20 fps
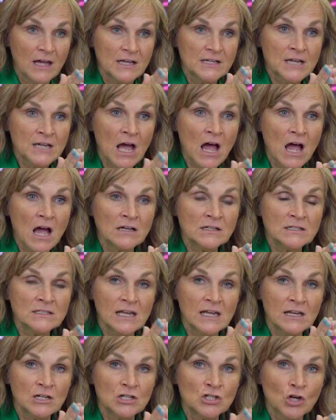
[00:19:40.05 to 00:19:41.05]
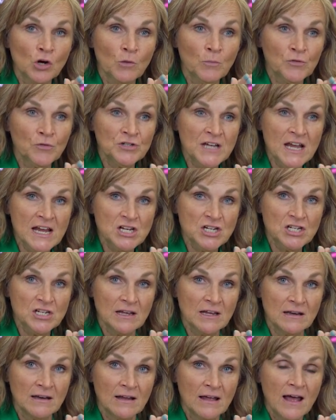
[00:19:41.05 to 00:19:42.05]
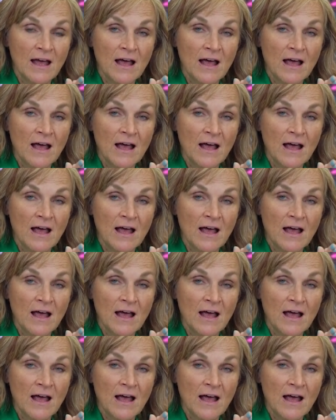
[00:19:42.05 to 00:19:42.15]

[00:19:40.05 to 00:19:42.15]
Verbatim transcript: Tongues and interpretation.